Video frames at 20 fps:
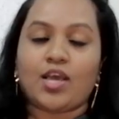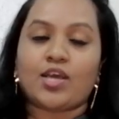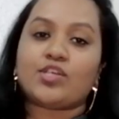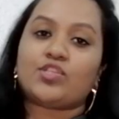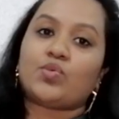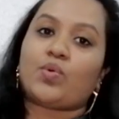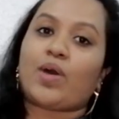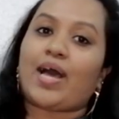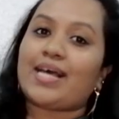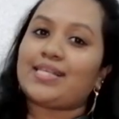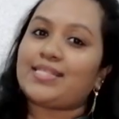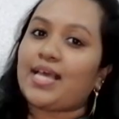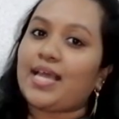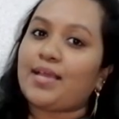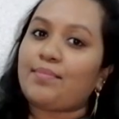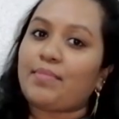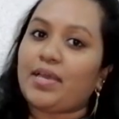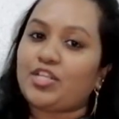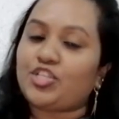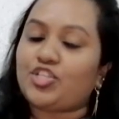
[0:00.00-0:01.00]
So as I had
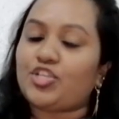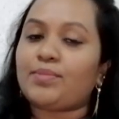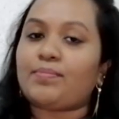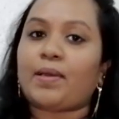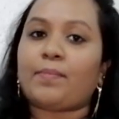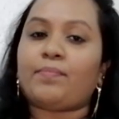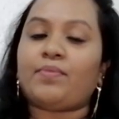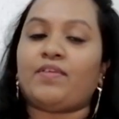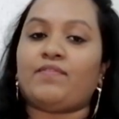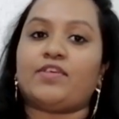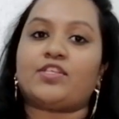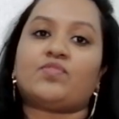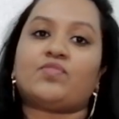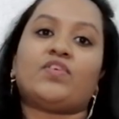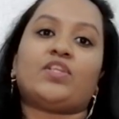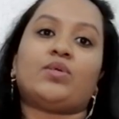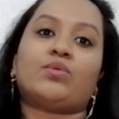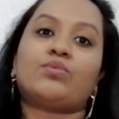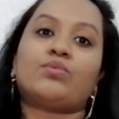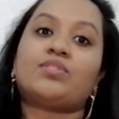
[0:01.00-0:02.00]
mentioned in my previous
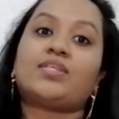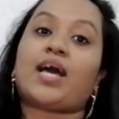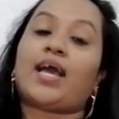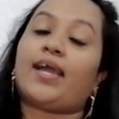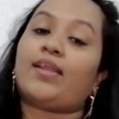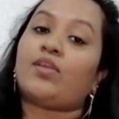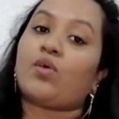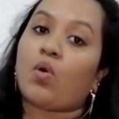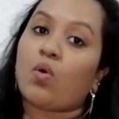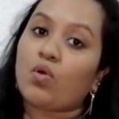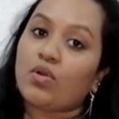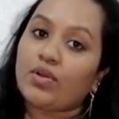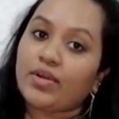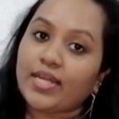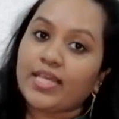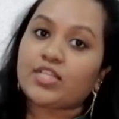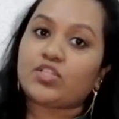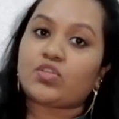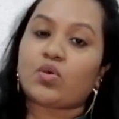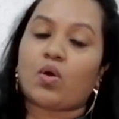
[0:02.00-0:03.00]
videos, I had
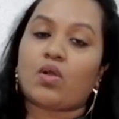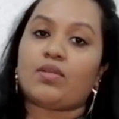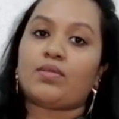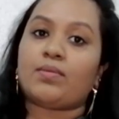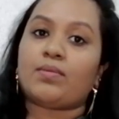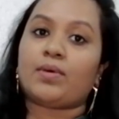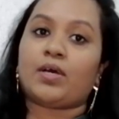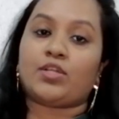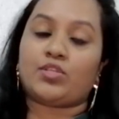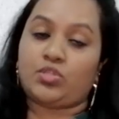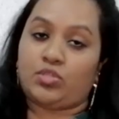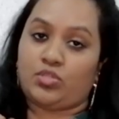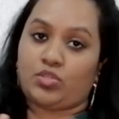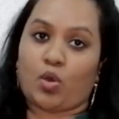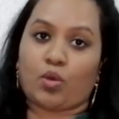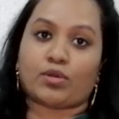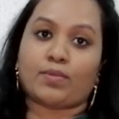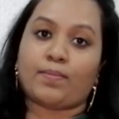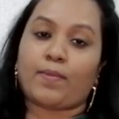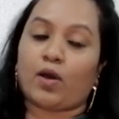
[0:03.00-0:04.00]
already
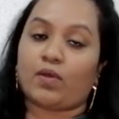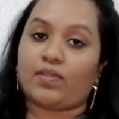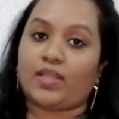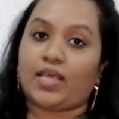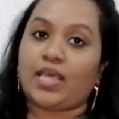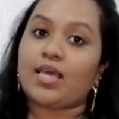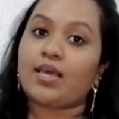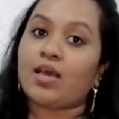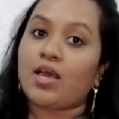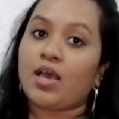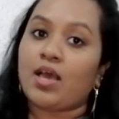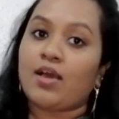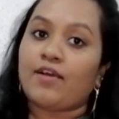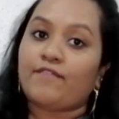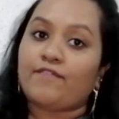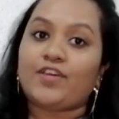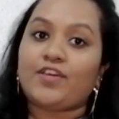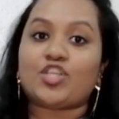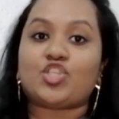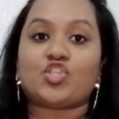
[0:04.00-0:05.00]
talked about the
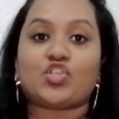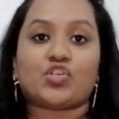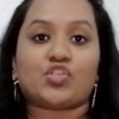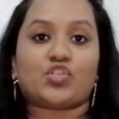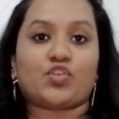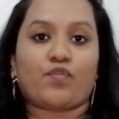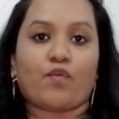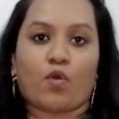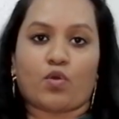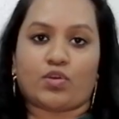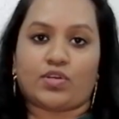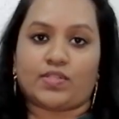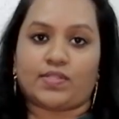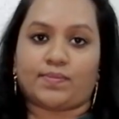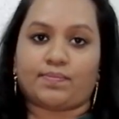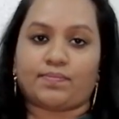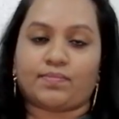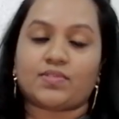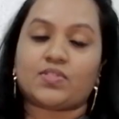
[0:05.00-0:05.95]
features of autism.